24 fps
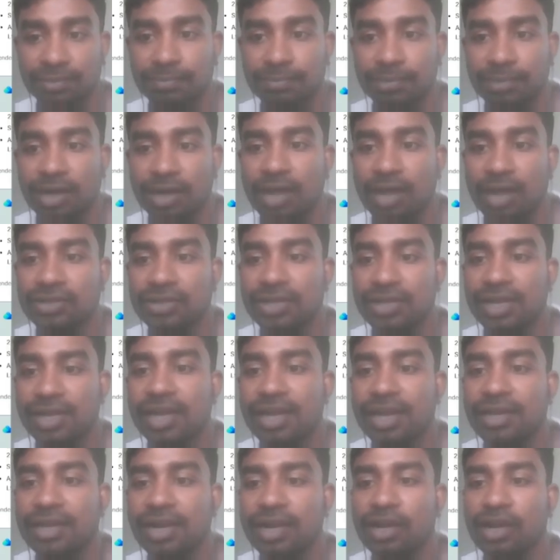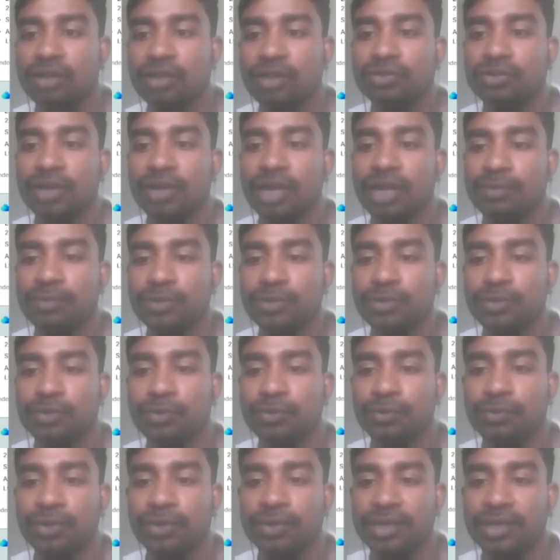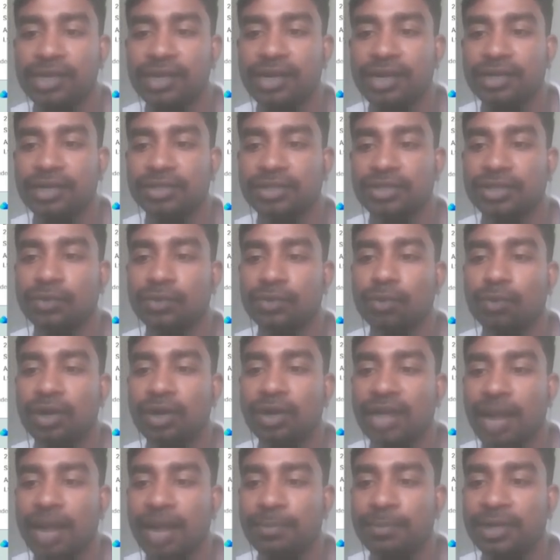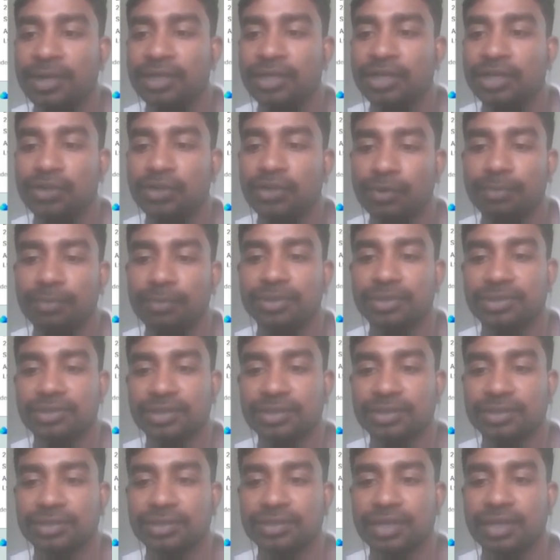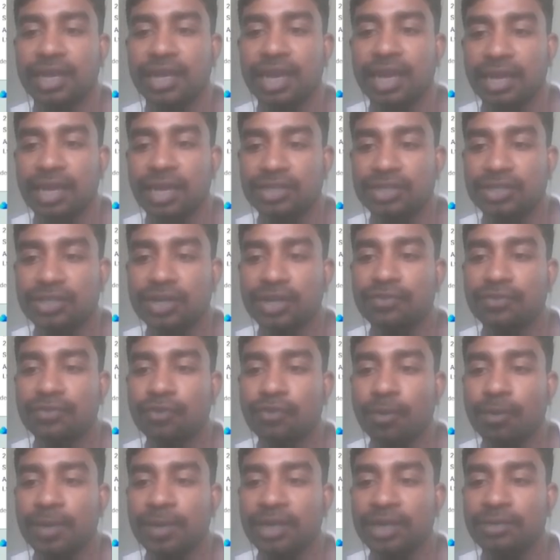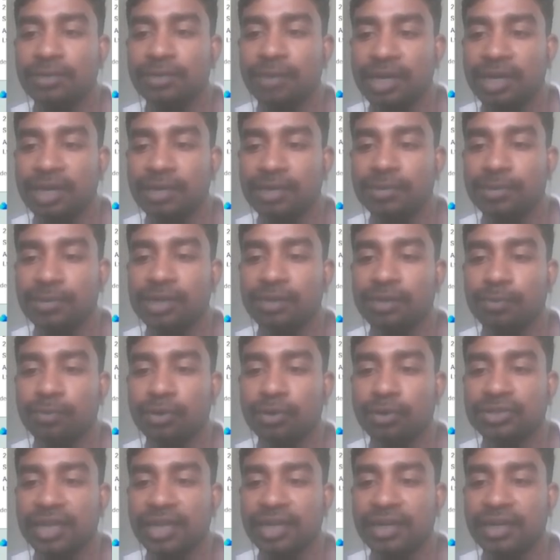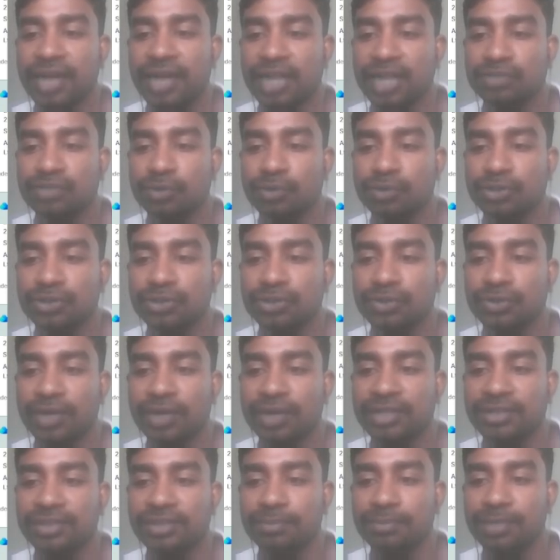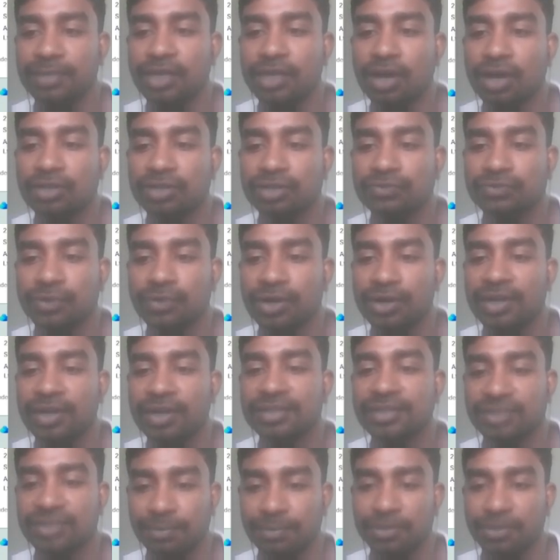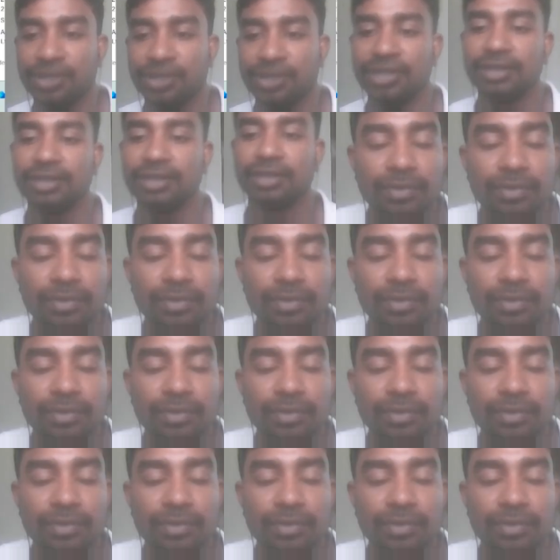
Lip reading: But Ask AI can also help you quickly understand what's happening in your business. Instead of opening multiple reports and dashboards, you can simply ask for a summary.